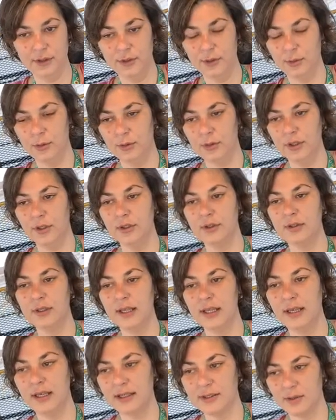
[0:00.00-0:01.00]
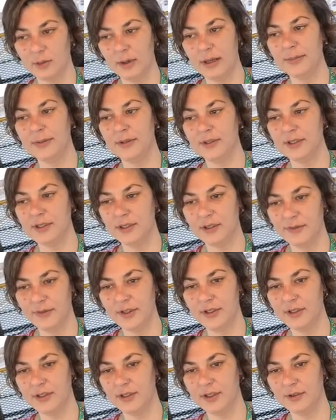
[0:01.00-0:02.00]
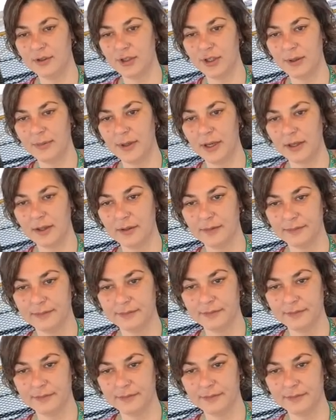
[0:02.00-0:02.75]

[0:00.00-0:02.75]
You will use Lily as a weapon. She's a vicious little shitbag.